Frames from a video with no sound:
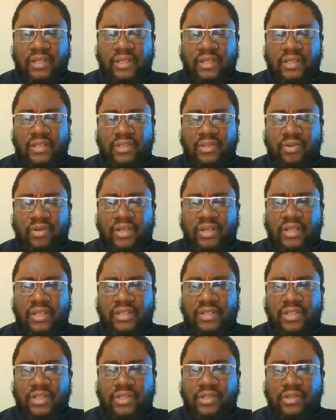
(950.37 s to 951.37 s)
as an
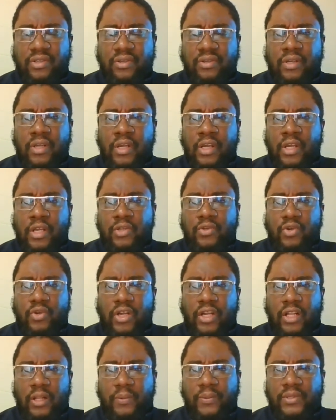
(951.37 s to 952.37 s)
organization to
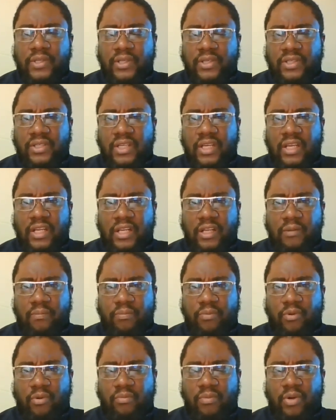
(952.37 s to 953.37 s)
help sustain and
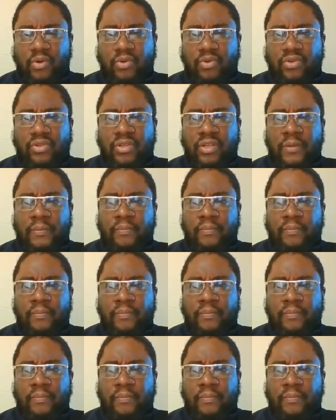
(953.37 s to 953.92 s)
promote